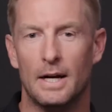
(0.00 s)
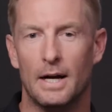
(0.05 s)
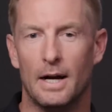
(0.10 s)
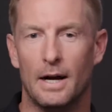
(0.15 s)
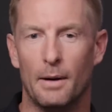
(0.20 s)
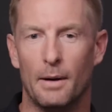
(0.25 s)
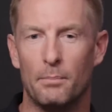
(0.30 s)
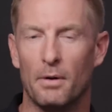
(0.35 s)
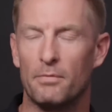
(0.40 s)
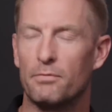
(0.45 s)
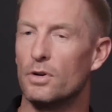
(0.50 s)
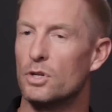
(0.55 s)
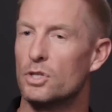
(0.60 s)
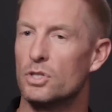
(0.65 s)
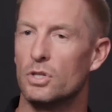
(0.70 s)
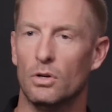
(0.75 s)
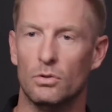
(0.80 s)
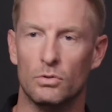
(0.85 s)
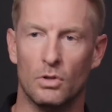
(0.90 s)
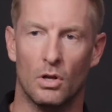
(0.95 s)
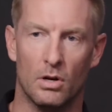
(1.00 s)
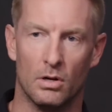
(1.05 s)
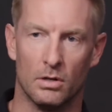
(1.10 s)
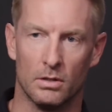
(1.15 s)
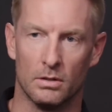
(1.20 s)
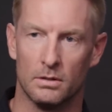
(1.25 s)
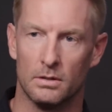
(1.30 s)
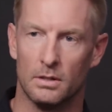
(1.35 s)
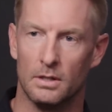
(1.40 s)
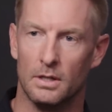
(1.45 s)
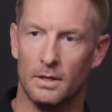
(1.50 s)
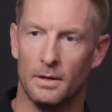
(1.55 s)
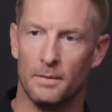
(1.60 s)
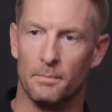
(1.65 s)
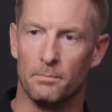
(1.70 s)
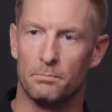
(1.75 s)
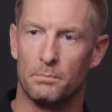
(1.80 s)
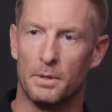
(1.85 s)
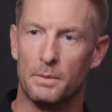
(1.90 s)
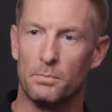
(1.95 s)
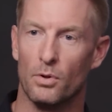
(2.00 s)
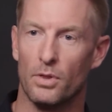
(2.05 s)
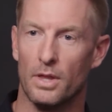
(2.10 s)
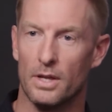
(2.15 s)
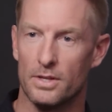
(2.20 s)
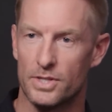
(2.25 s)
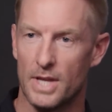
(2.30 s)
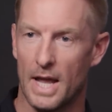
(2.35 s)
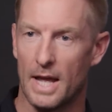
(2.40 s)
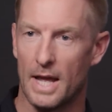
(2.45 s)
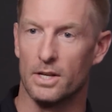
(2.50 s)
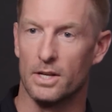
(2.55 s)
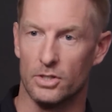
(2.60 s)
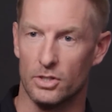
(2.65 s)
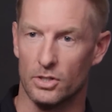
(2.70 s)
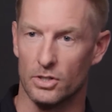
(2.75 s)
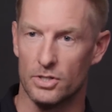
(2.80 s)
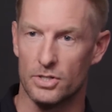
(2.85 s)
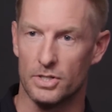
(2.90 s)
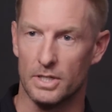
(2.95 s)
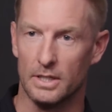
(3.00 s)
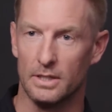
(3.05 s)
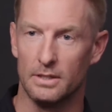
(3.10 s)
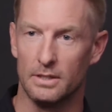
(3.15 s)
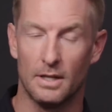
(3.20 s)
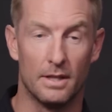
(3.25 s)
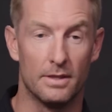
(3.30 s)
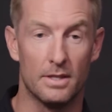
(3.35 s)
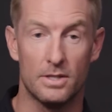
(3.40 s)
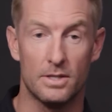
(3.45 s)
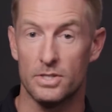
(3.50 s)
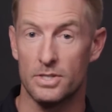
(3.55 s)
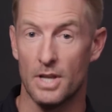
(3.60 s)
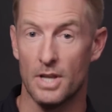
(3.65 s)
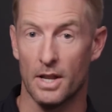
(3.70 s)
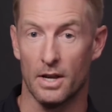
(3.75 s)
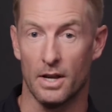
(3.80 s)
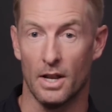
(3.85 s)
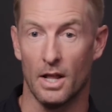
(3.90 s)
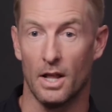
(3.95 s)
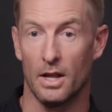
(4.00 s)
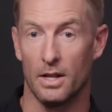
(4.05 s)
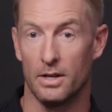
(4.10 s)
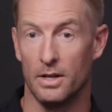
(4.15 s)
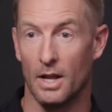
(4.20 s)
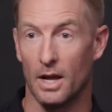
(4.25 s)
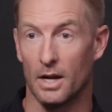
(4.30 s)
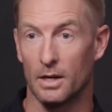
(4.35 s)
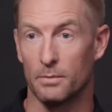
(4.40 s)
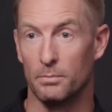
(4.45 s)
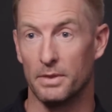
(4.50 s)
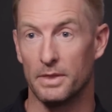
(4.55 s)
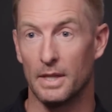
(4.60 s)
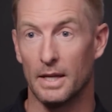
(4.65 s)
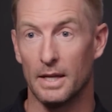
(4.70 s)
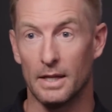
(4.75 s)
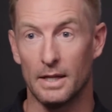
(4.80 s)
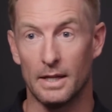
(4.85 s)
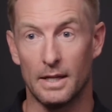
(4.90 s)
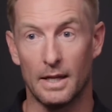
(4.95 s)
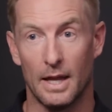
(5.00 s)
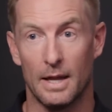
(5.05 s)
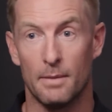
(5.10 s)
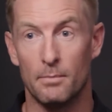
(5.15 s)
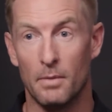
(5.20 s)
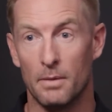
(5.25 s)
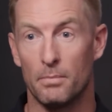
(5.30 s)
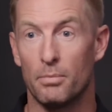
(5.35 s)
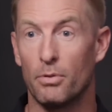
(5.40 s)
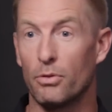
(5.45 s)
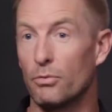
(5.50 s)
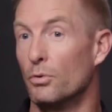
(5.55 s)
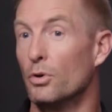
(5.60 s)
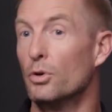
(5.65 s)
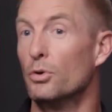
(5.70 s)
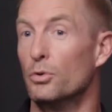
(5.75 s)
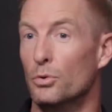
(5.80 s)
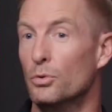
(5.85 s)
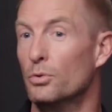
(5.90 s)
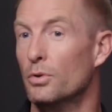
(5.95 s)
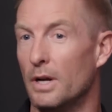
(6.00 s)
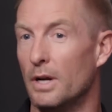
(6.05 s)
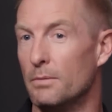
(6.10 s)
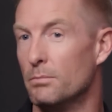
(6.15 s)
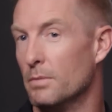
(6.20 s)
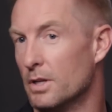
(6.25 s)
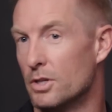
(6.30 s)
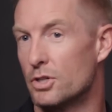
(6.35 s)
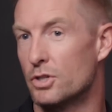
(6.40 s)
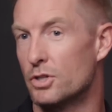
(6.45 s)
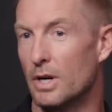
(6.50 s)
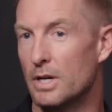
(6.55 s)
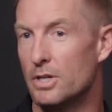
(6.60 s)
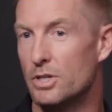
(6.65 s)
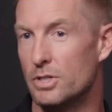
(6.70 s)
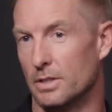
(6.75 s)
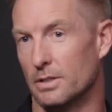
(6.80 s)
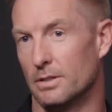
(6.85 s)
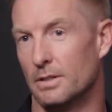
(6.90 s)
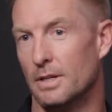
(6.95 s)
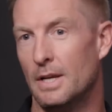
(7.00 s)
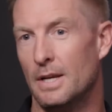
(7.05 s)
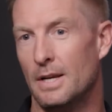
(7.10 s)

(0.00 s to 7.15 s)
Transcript: But for so long, people that sat in your seat, and this is not a knock, but they came up through administration.